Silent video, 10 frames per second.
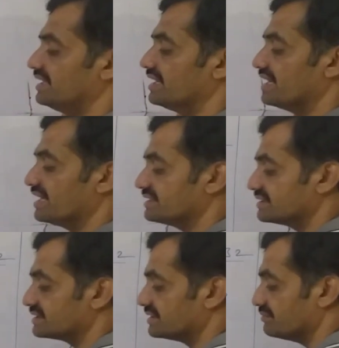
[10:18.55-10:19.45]

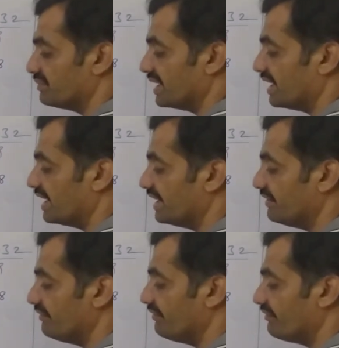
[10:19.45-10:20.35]
X
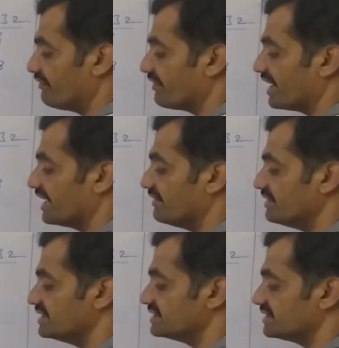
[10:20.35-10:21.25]
by 5
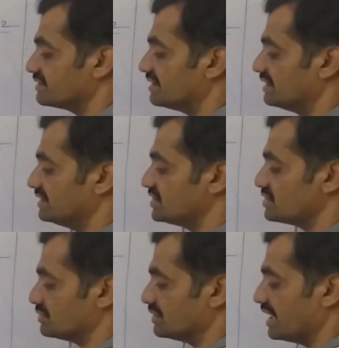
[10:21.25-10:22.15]
is equals
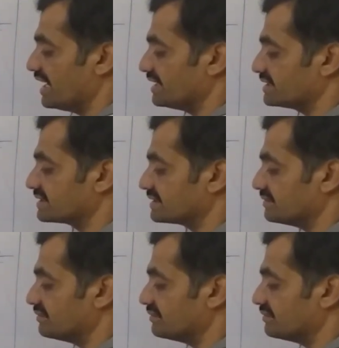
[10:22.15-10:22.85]
to x